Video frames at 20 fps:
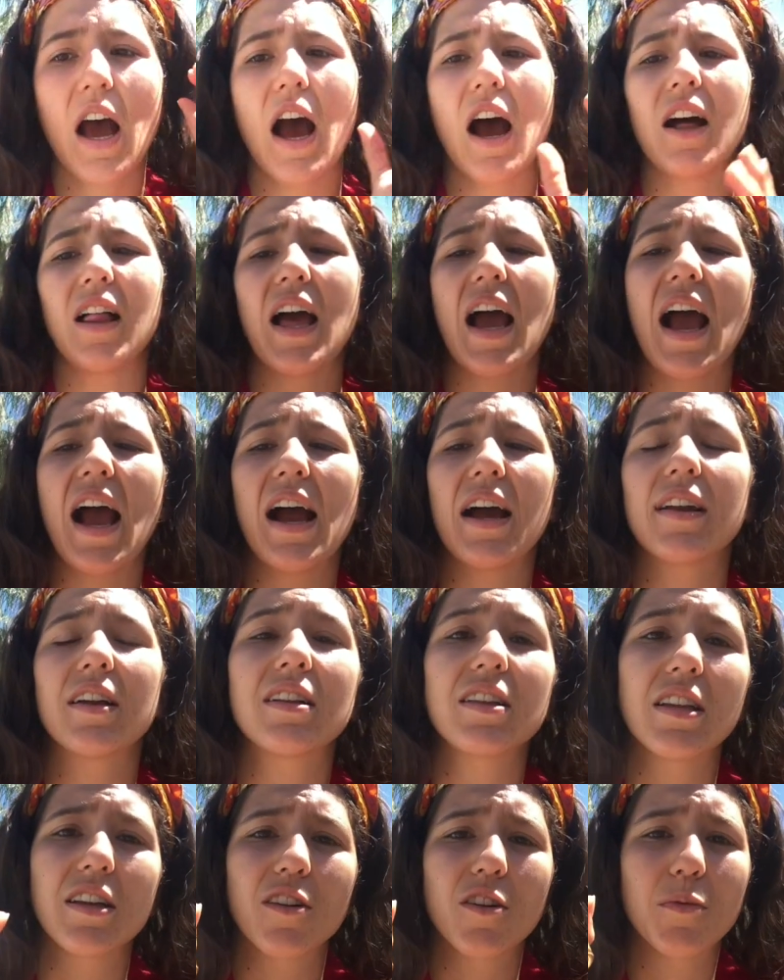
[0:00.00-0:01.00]
I'll add a
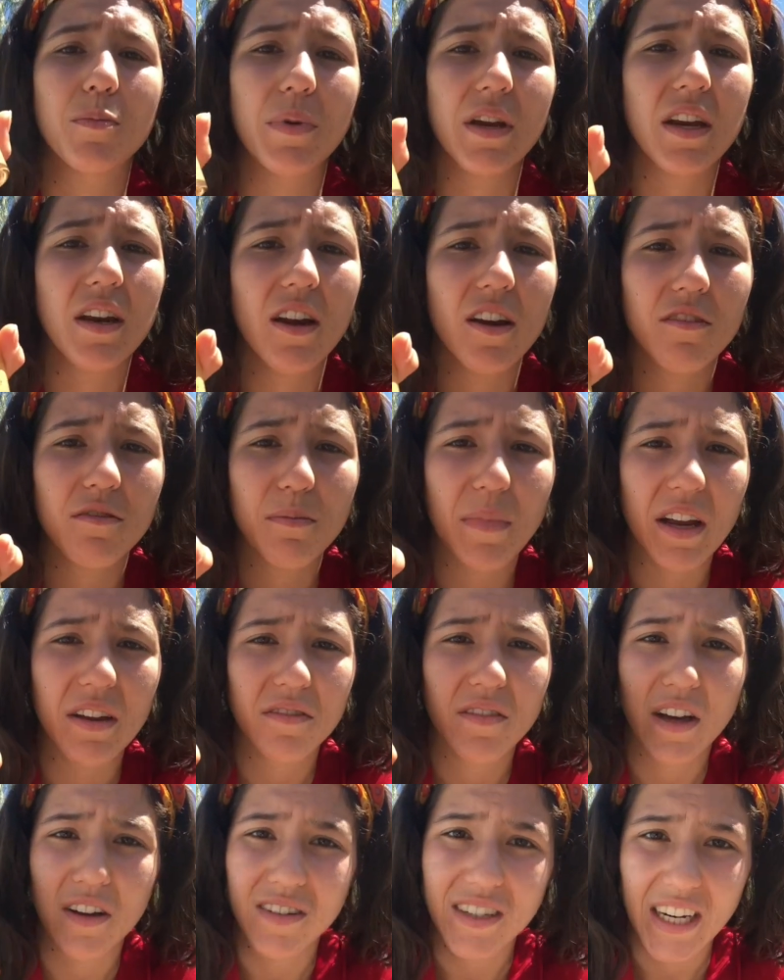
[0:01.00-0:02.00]
little bit of my
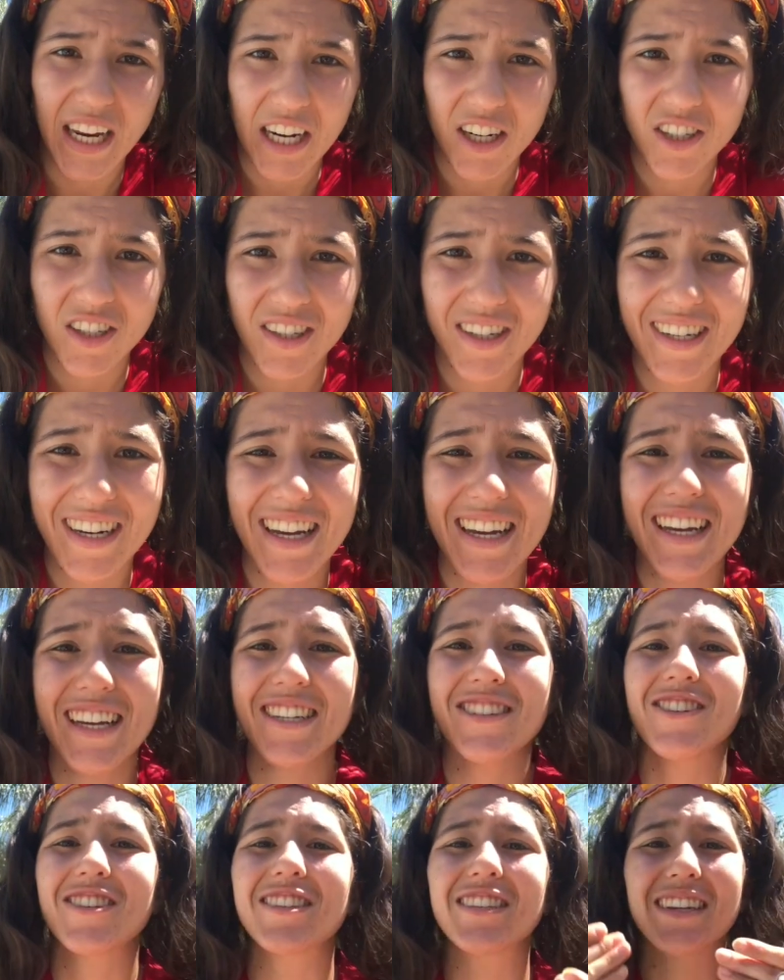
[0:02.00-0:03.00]
foundation
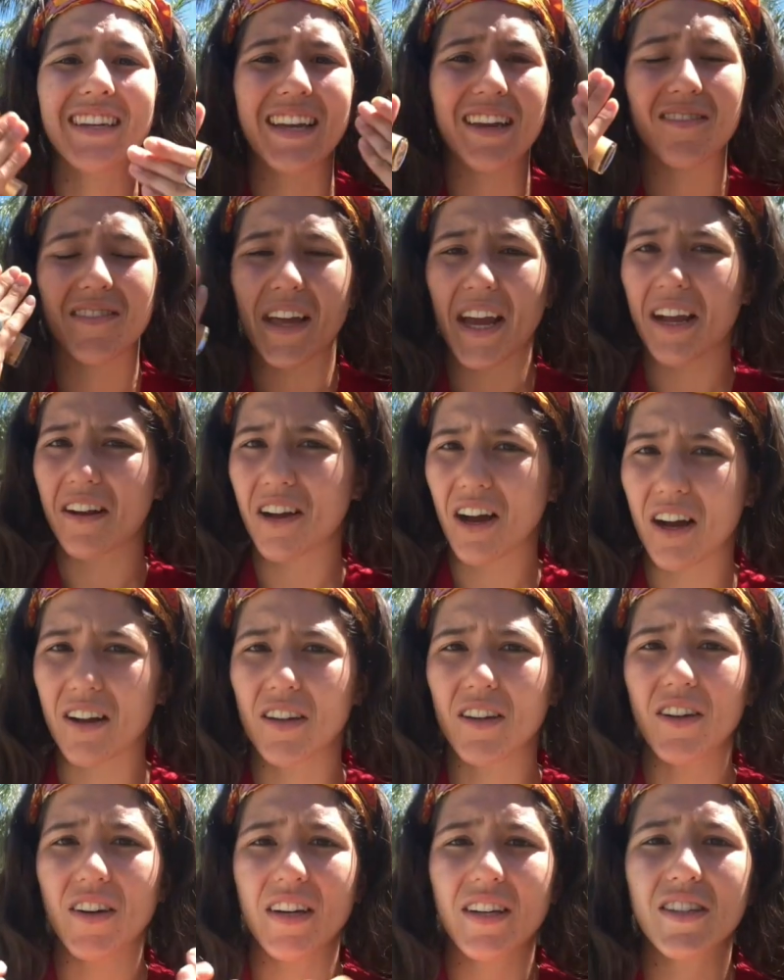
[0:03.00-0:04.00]
just to give that
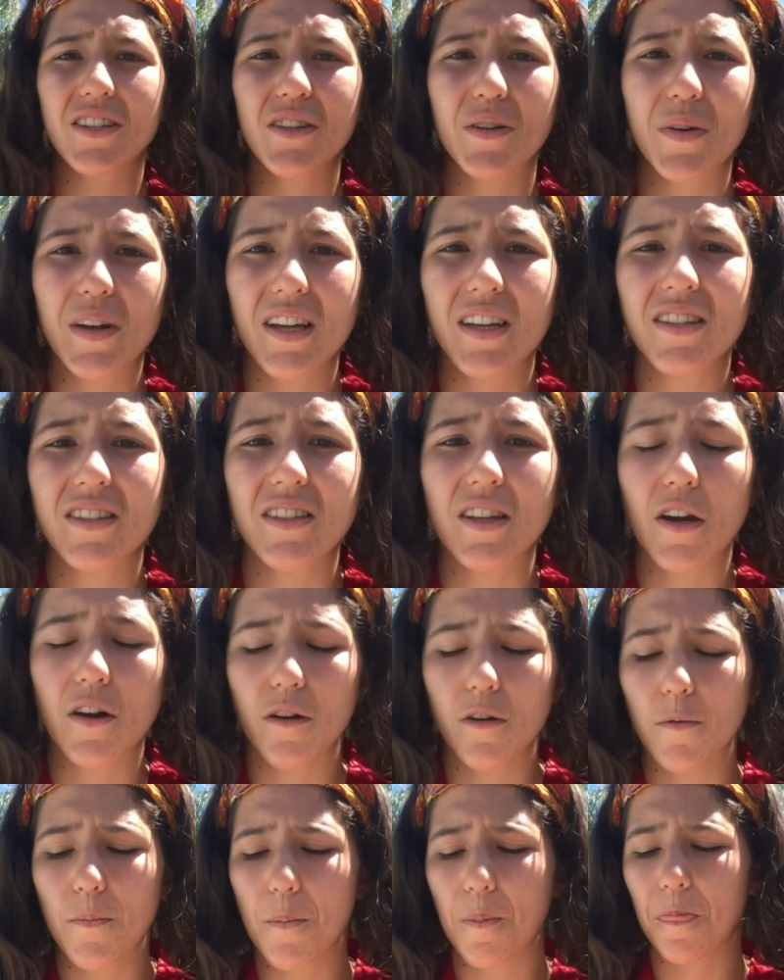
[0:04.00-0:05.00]
color into it.
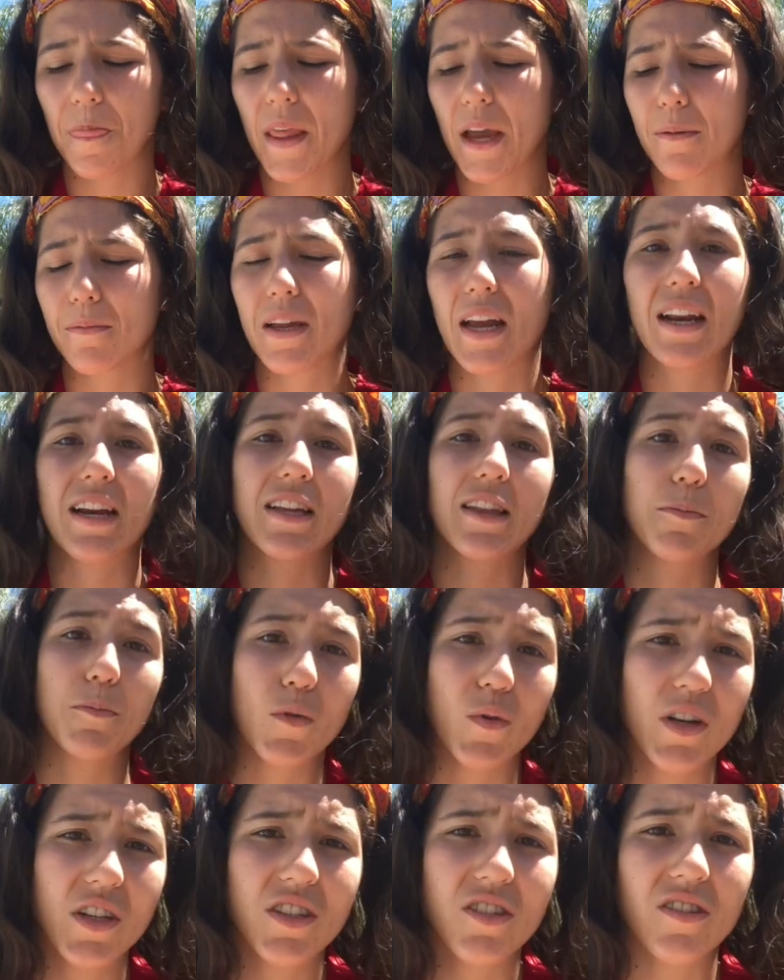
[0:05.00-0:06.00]
So I'm getting the
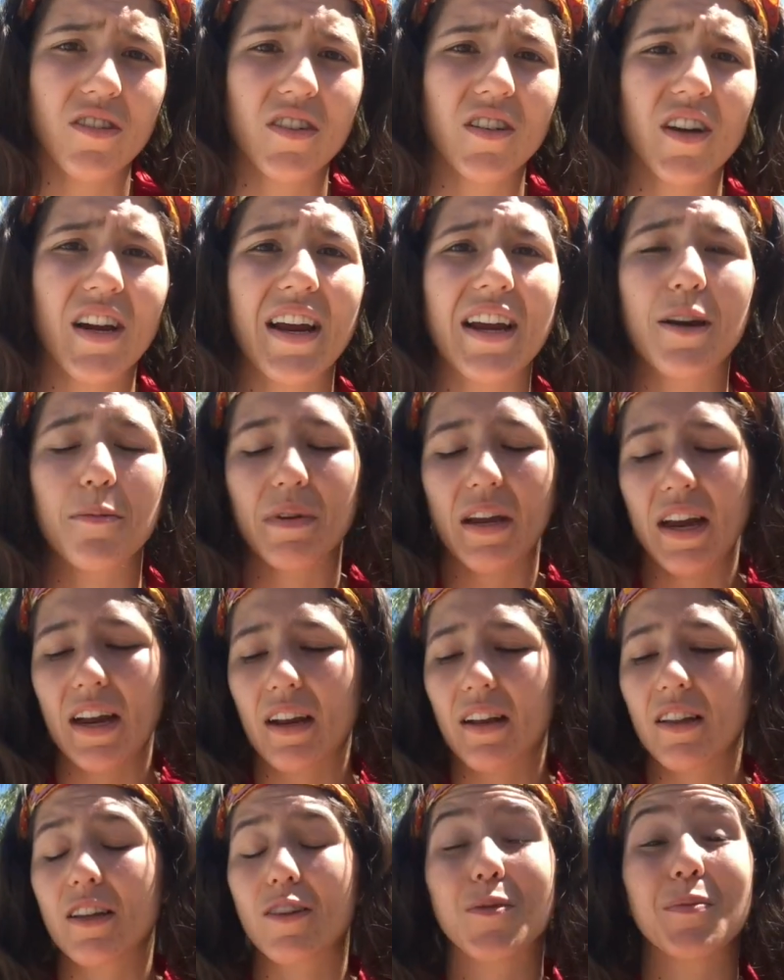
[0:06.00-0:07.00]
moisture and I'm getting
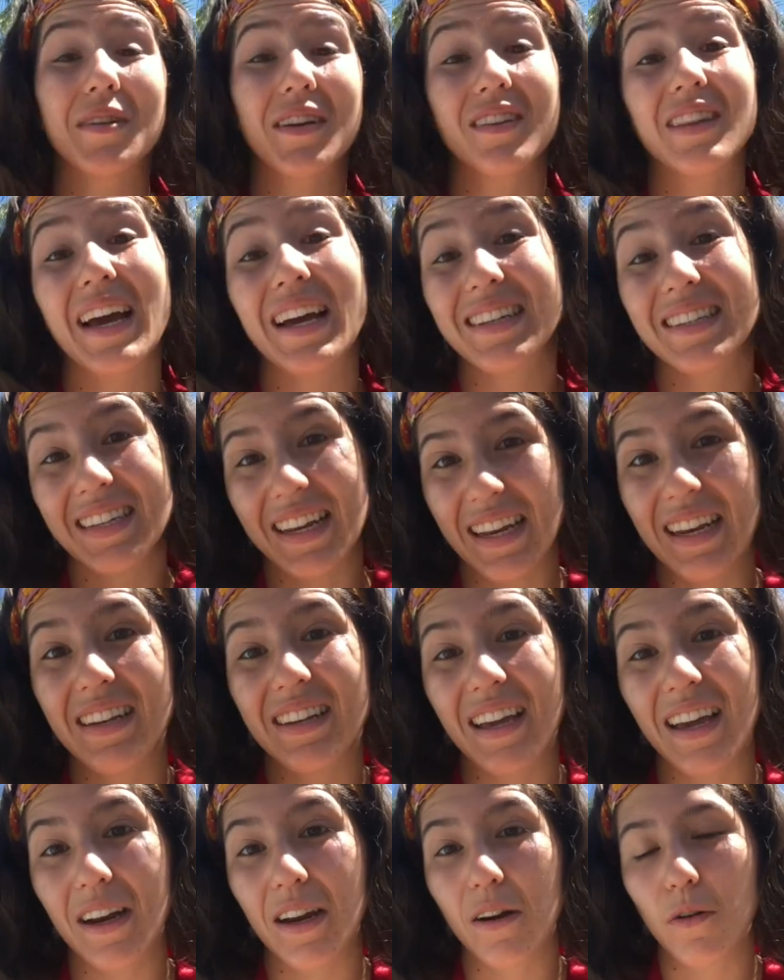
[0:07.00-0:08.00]
a little bit of that tint
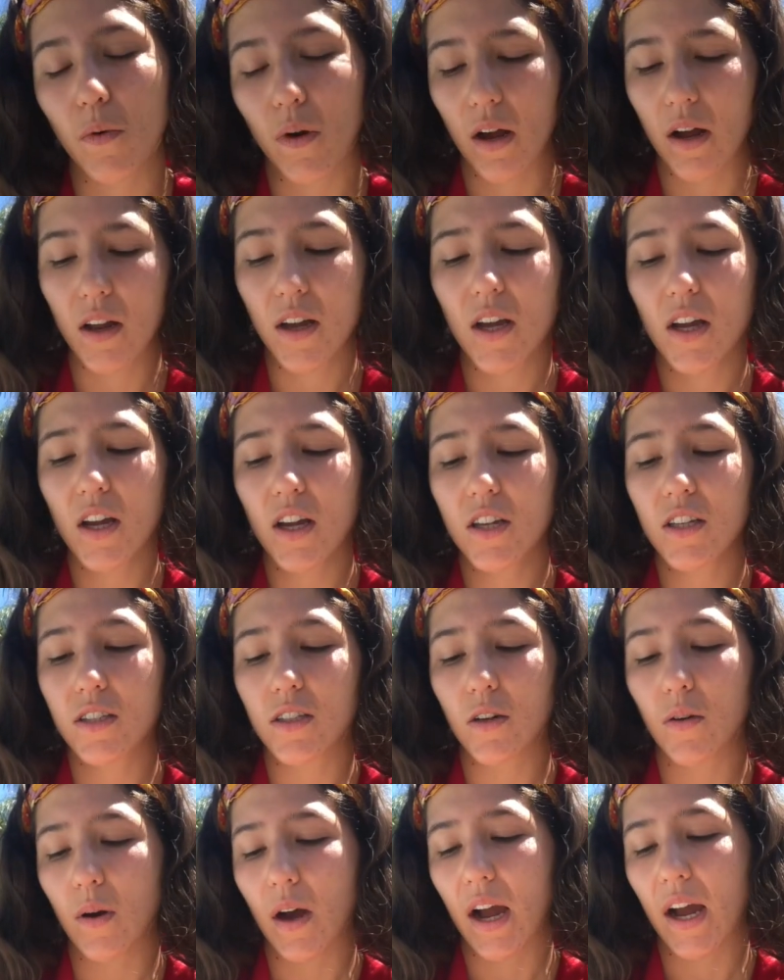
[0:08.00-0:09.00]
that I'd want.
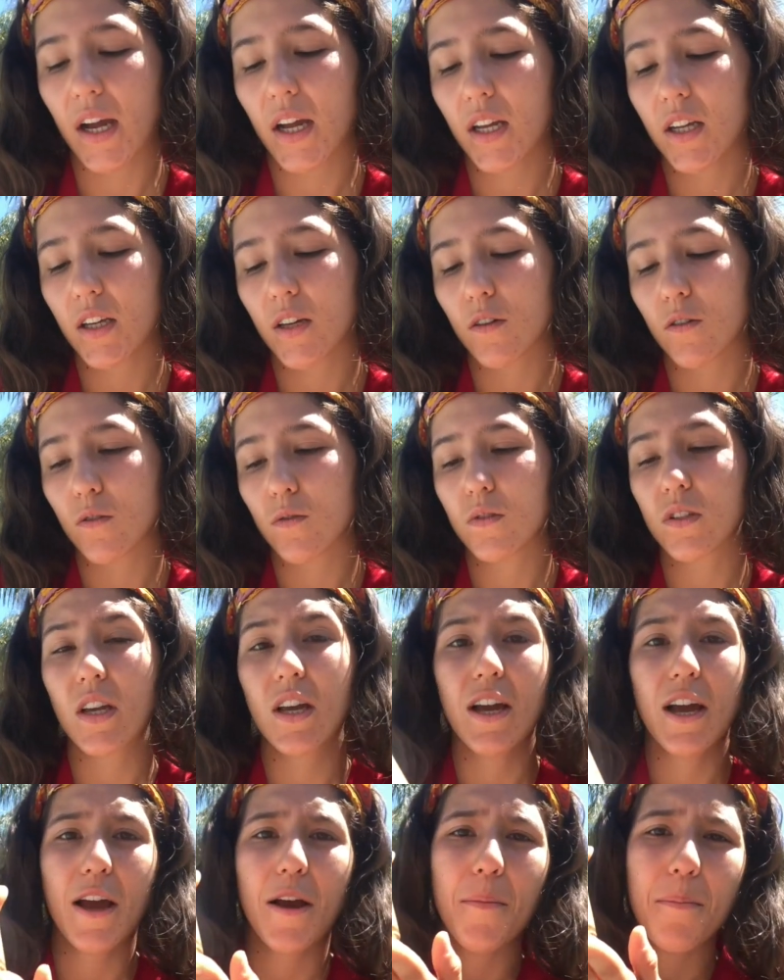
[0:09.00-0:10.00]
So I use
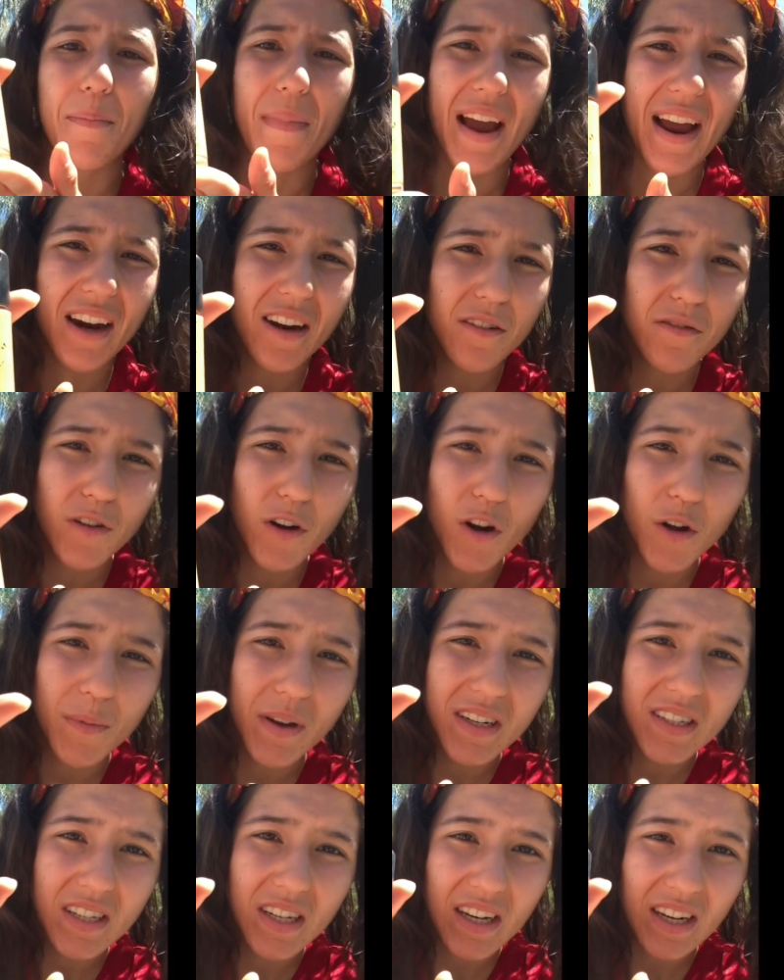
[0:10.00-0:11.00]
MAC for all my
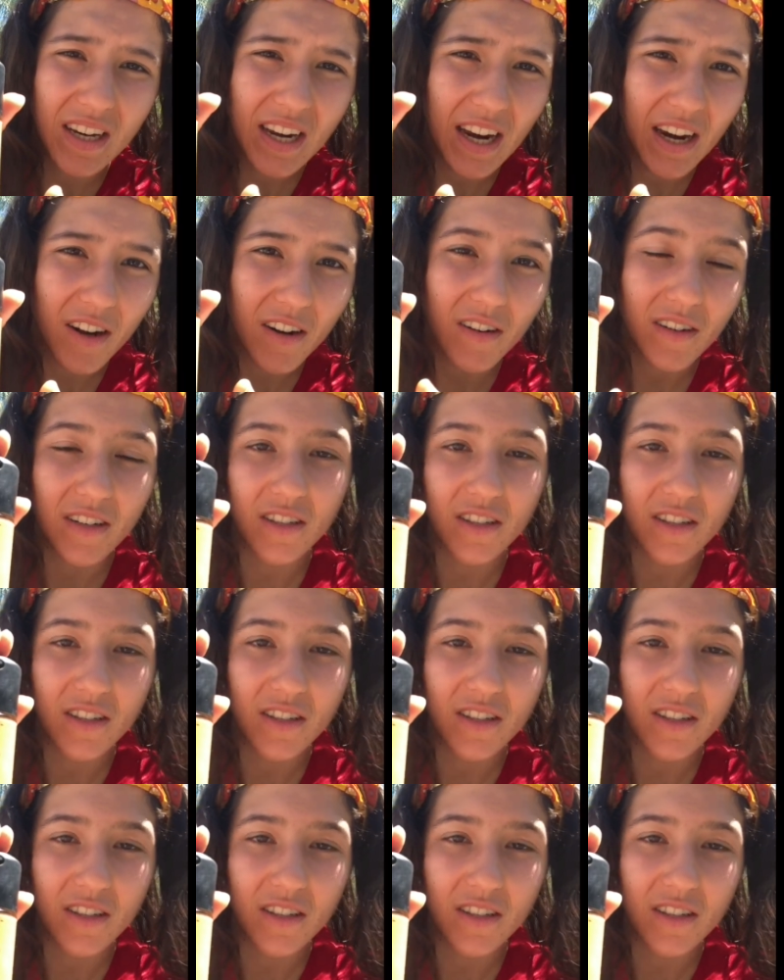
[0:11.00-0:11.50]
skincare.